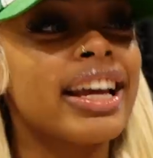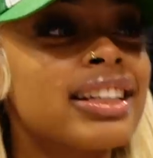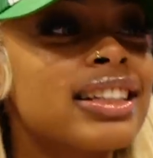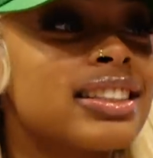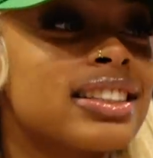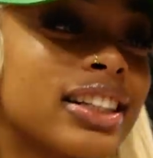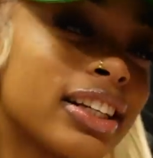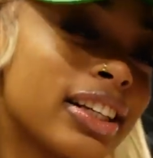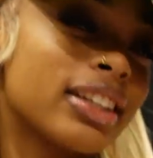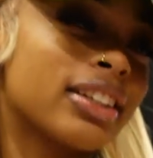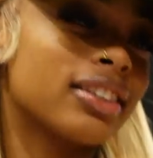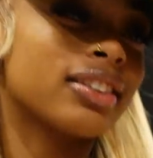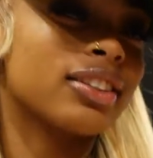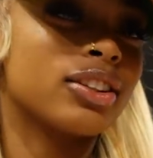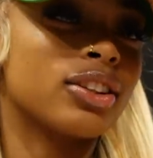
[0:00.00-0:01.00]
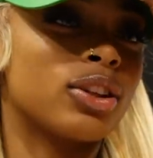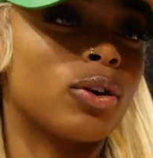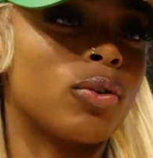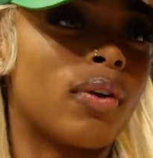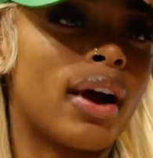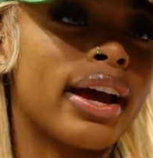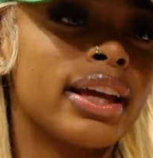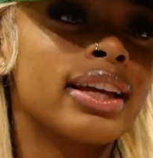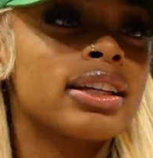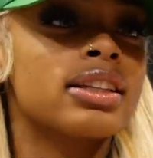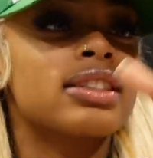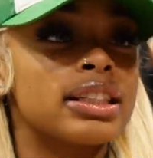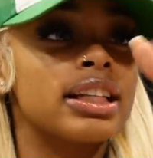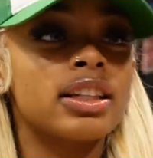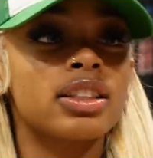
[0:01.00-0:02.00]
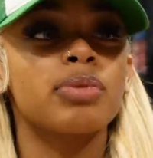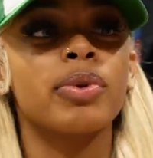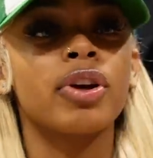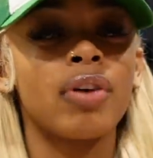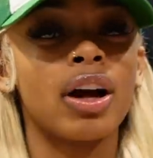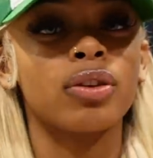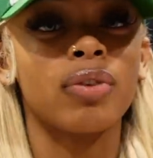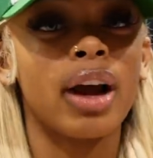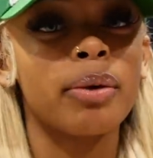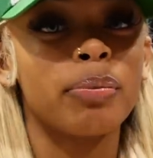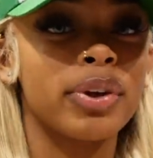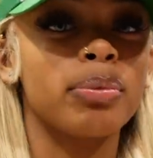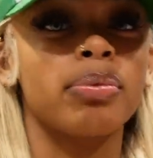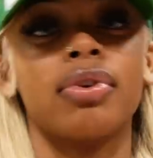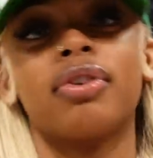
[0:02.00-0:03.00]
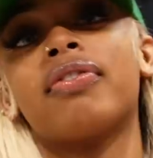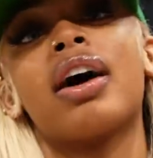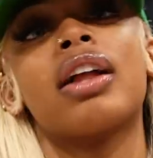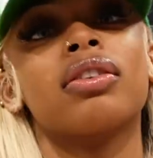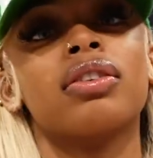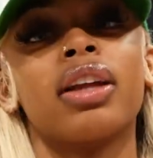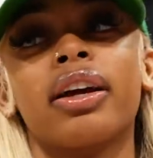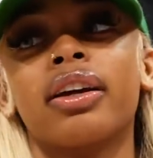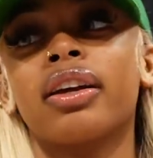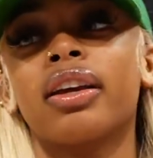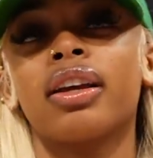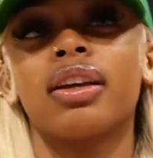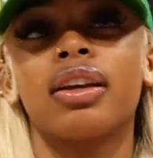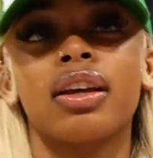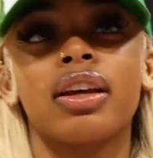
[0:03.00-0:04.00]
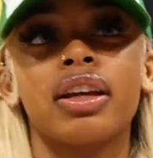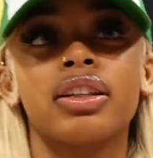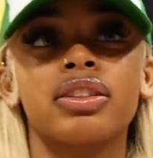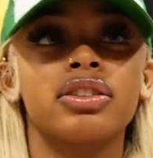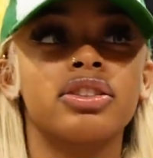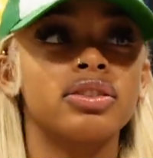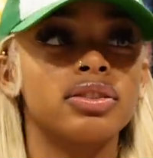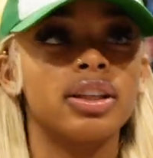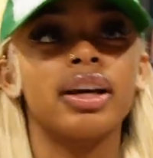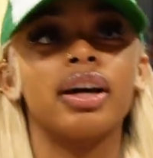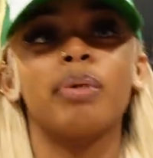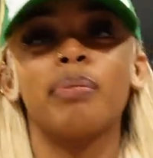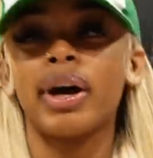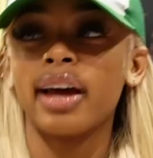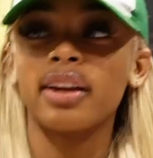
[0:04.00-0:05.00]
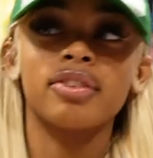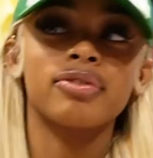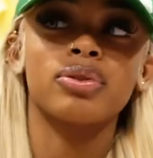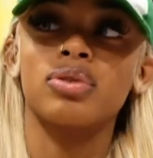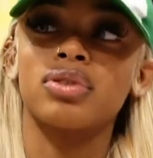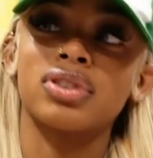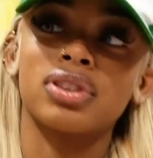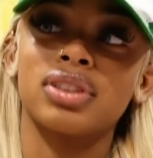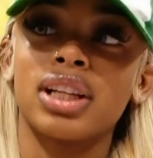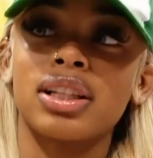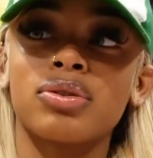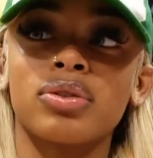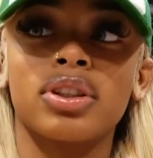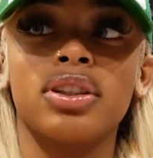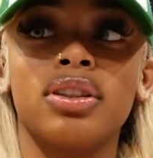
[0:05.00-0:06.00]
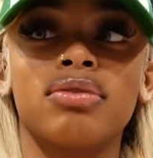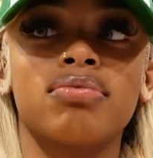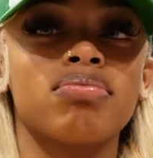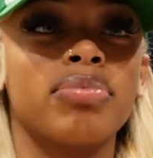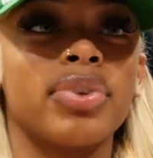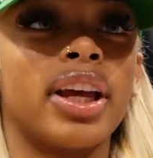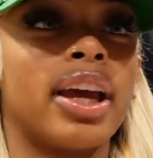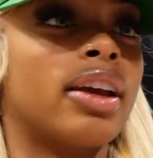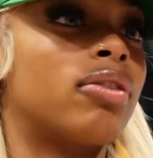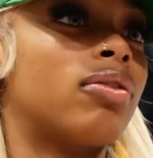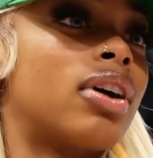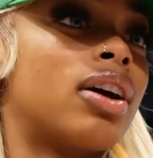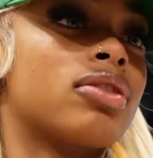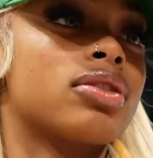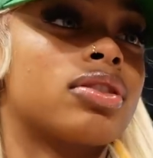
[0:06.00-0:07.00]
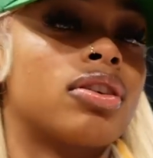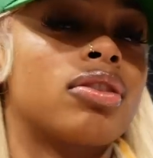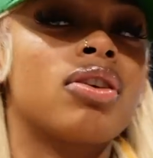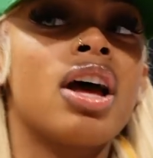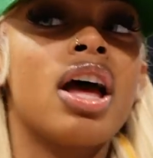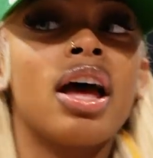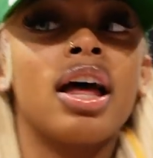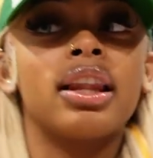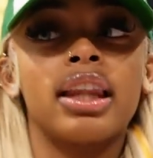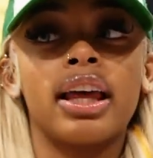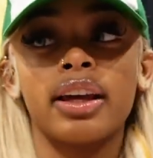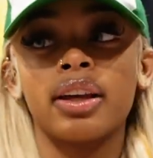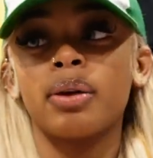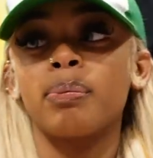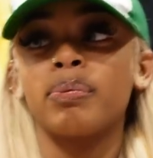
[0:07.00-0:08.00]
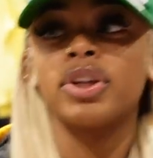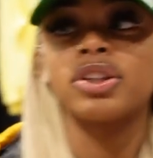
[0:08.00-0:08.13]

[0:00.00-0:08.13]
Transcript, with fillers: he just needed the right. He just needs to be around the right people to follow, like guidance. It, yeah, bad influences. That's what he been hanging around. So mm. letting him